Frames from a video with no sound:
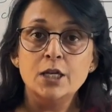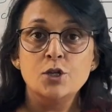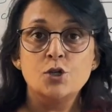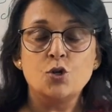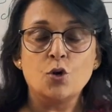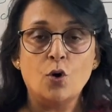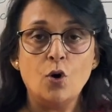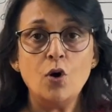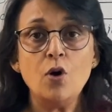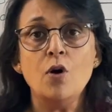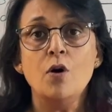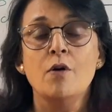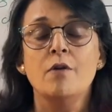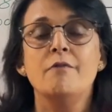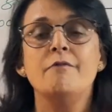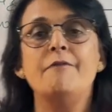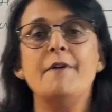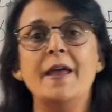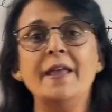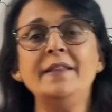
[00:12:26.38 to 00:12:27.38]
So
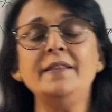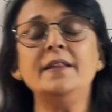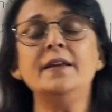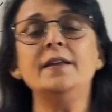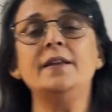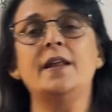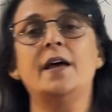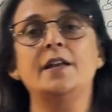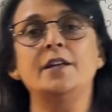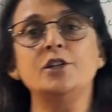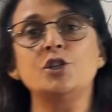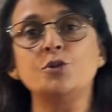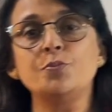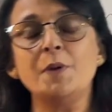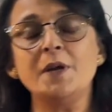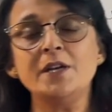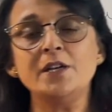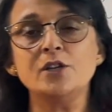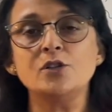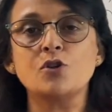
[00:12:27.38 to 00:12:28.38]
when the
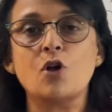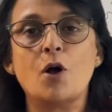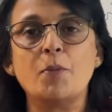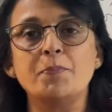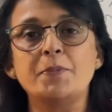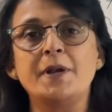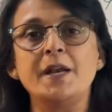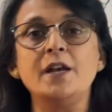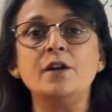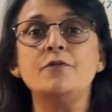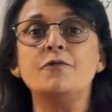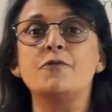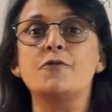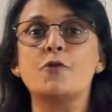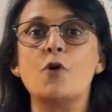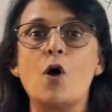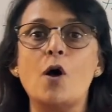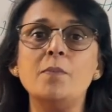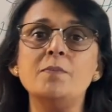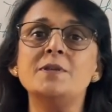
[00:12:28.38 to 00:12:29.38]
nourishment is obtained
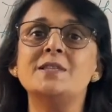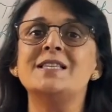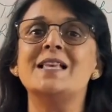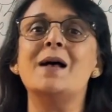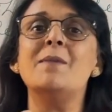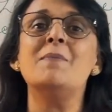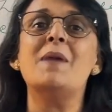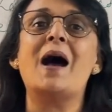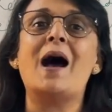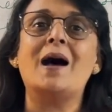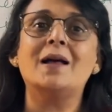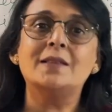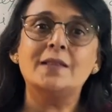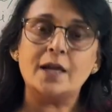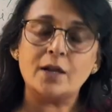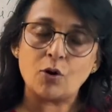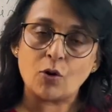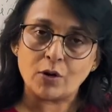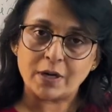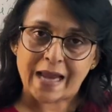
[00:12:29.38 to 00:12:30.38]
from some
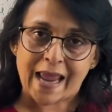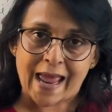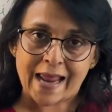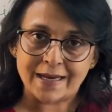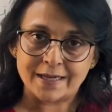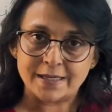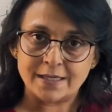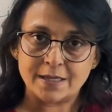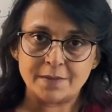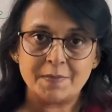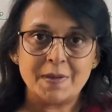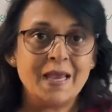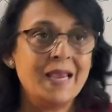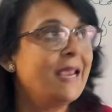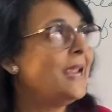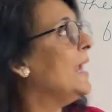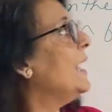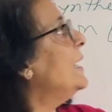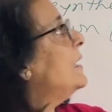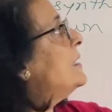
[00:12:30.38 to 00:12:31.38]
other organism,
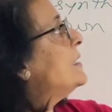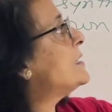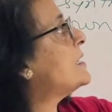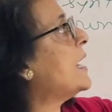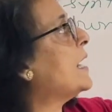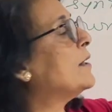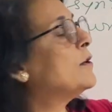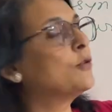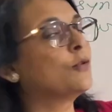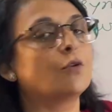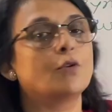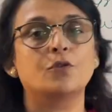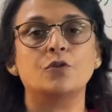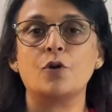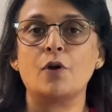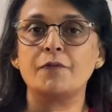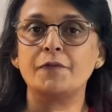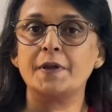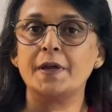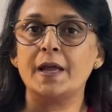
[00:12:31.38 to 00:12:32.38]
it is
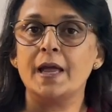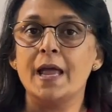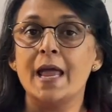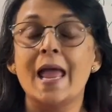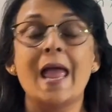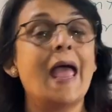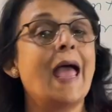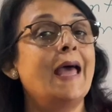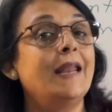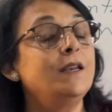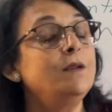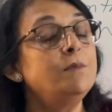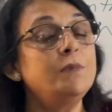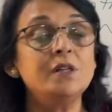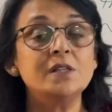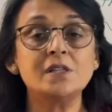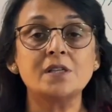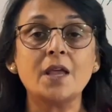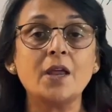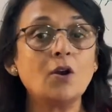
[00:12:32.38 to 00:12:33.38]
heterotrophic.
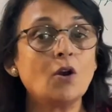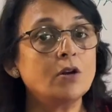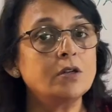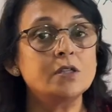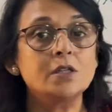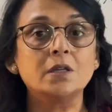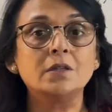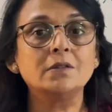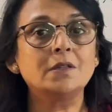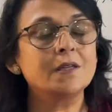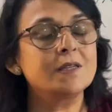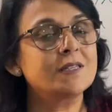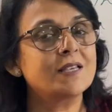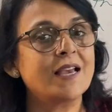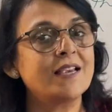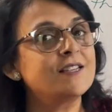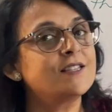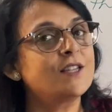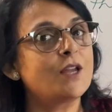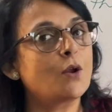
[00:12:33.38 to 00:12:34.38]
Animals cannot
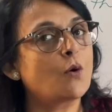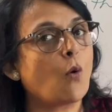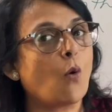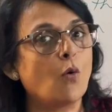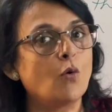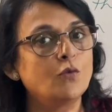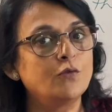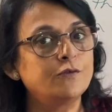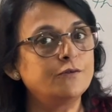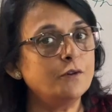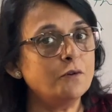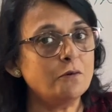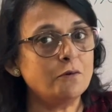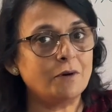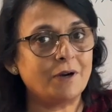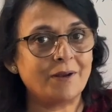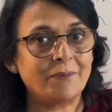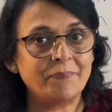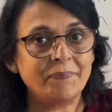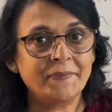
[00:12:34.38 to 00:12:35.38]
synthesize their own
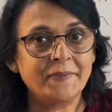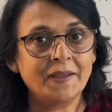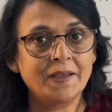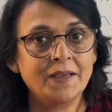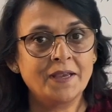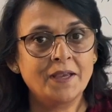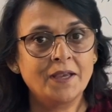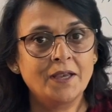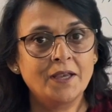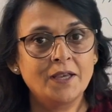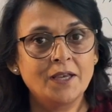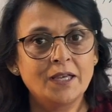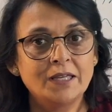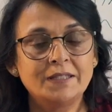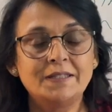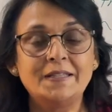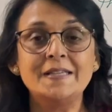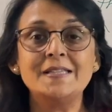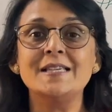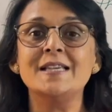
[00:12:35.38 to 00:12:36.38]
food.
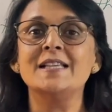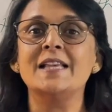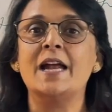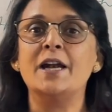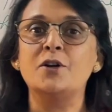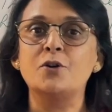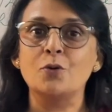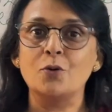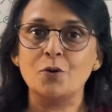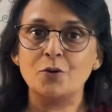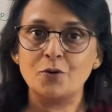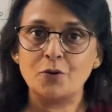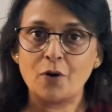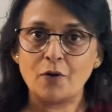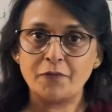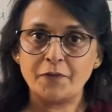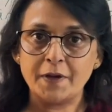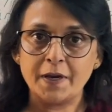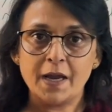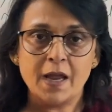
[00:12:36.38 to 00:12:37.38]
This is
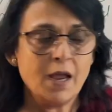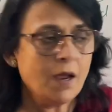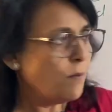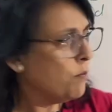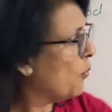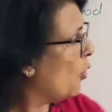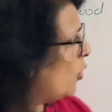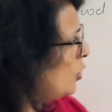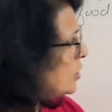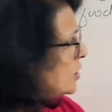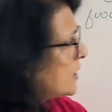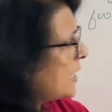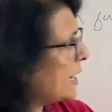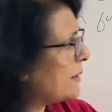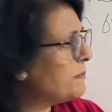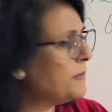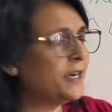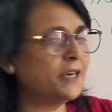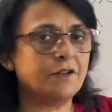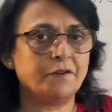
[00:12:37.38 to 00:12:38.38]
heterotrophic. Modes
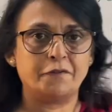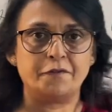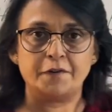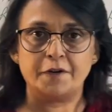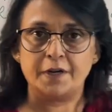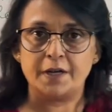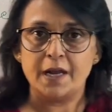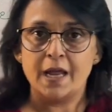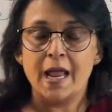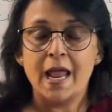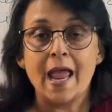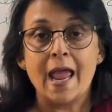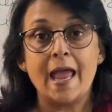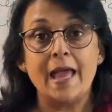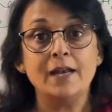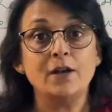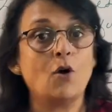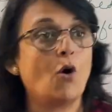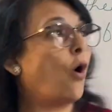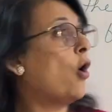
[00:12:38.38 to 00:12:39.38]
can be different. And